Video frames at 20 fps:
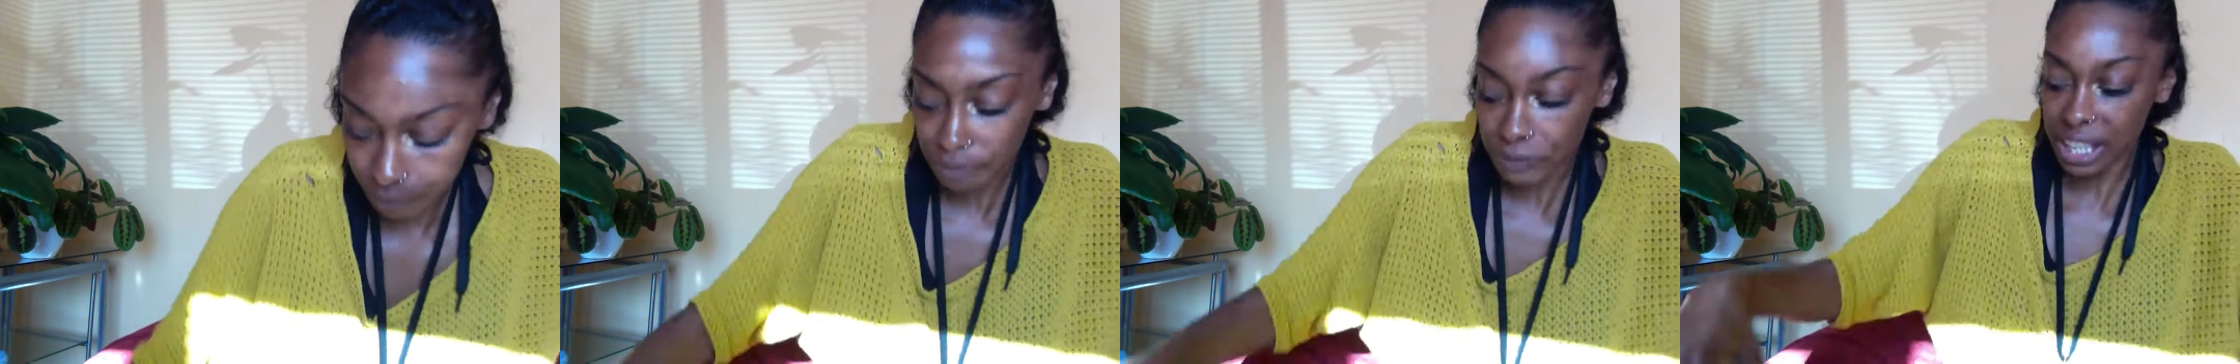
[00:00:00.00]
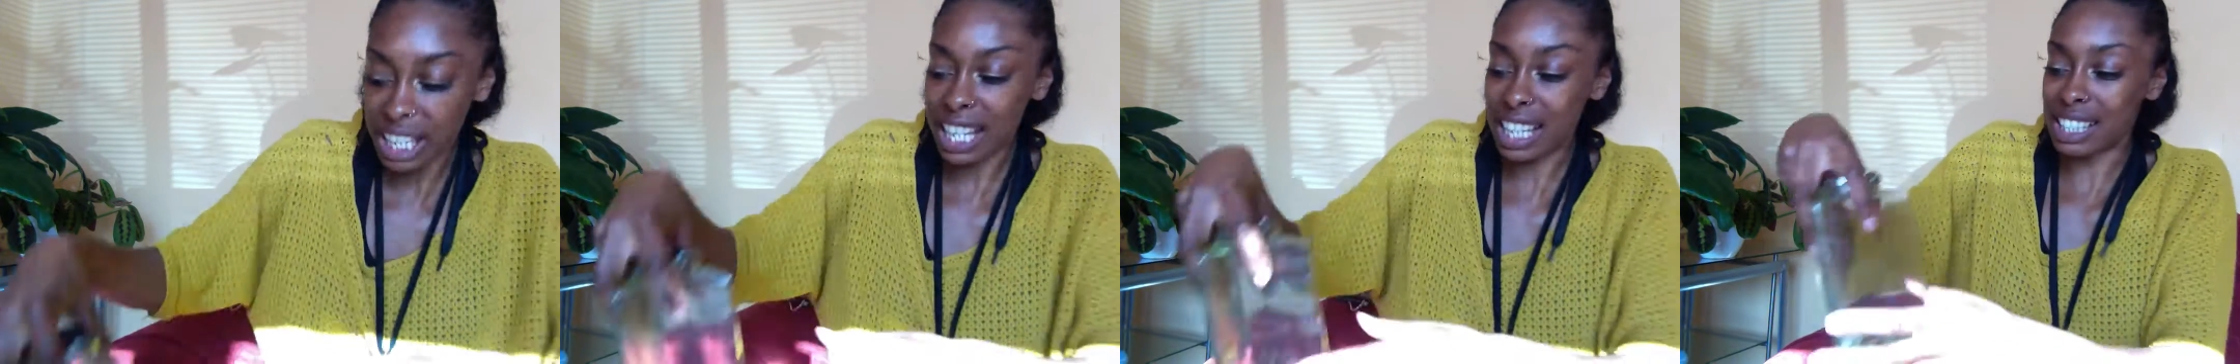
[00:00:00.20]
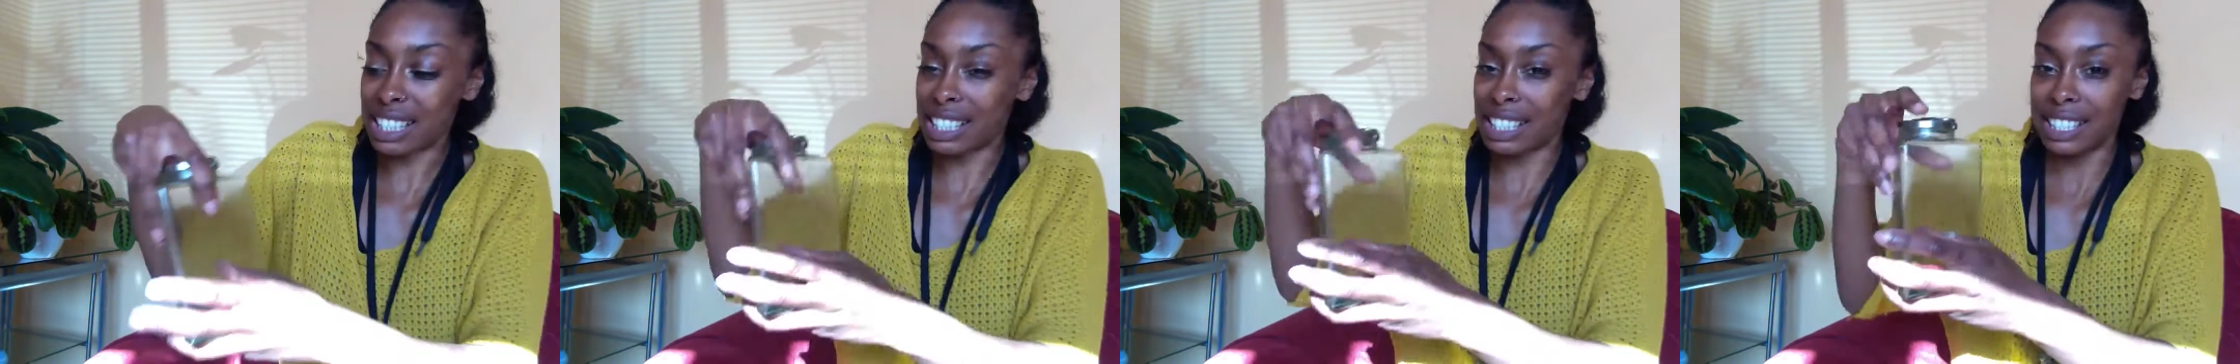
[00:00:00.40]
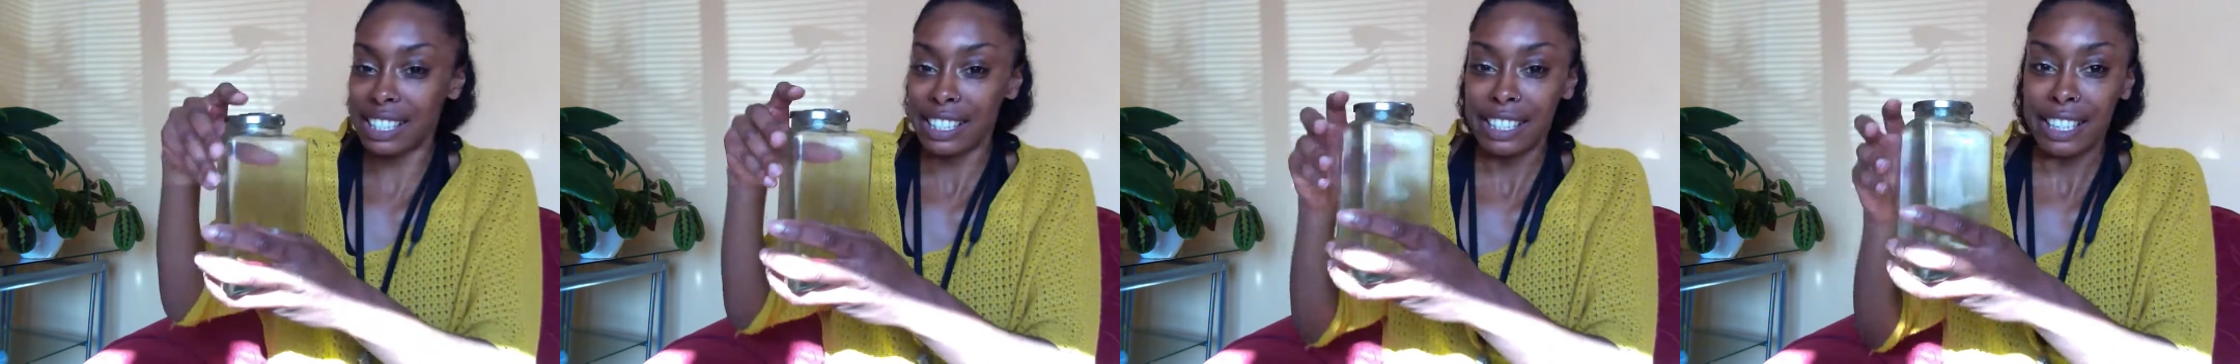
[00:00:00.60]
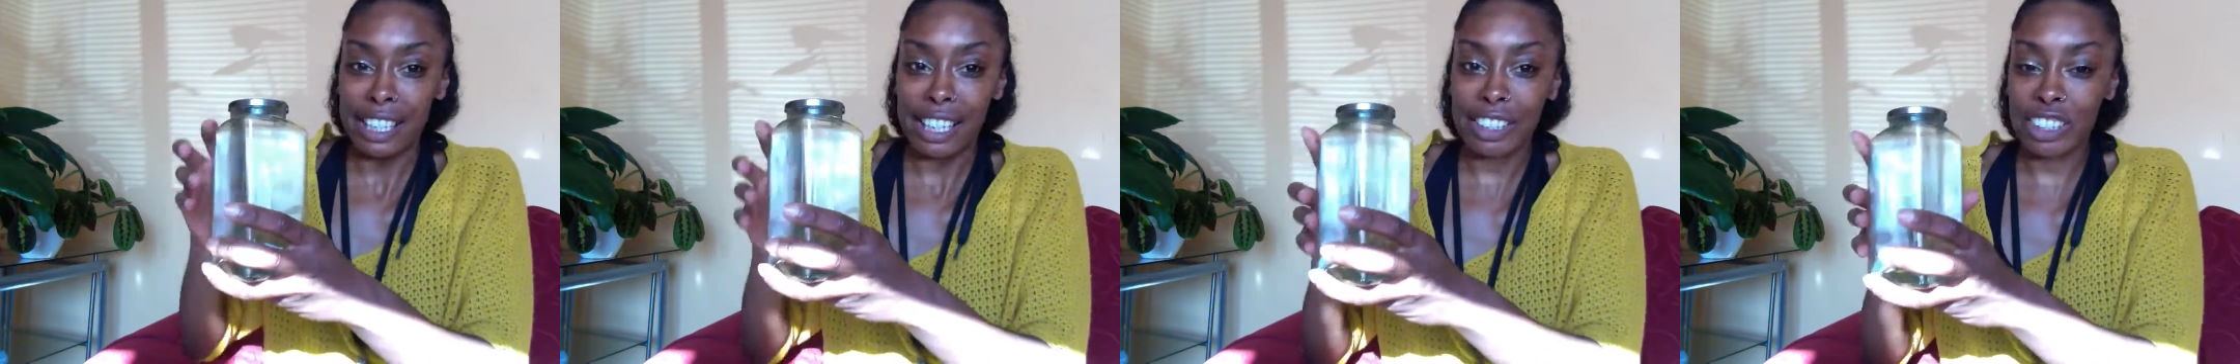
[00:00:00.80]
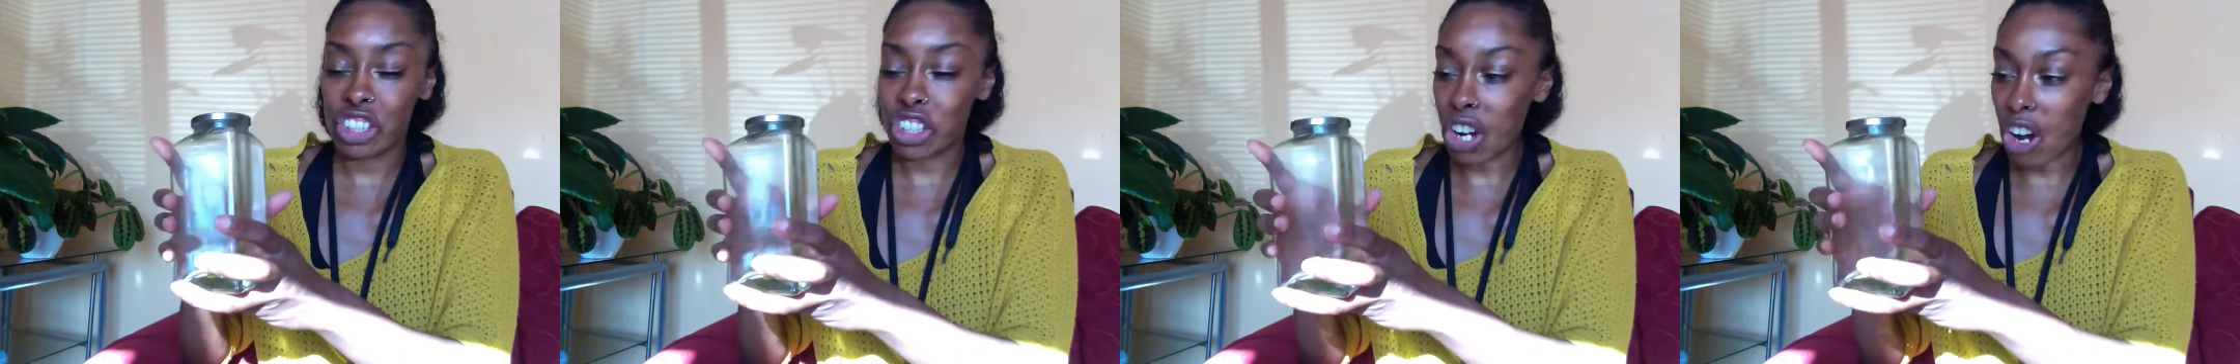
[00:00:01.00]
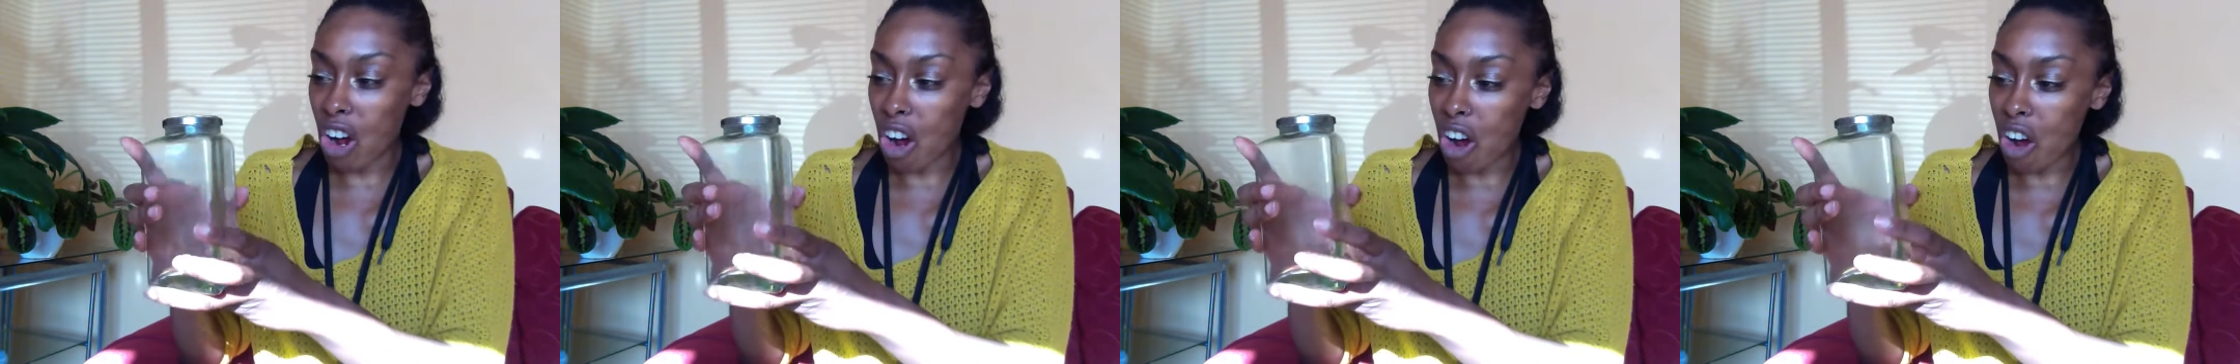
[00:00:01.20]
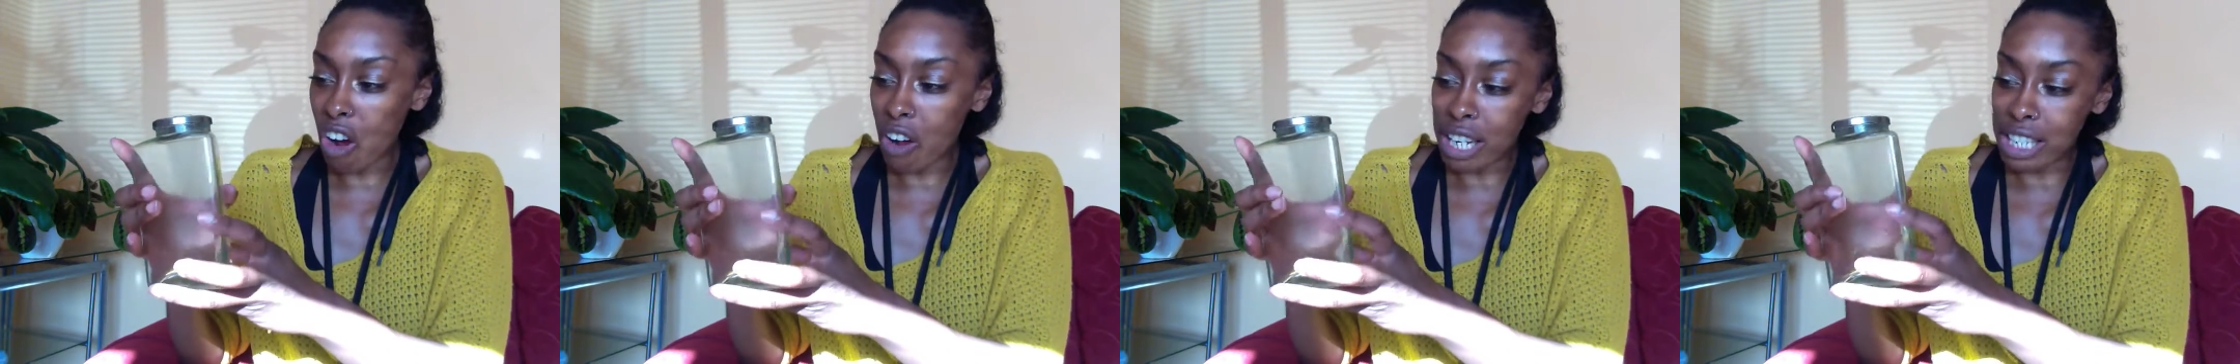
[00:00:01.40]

This jar,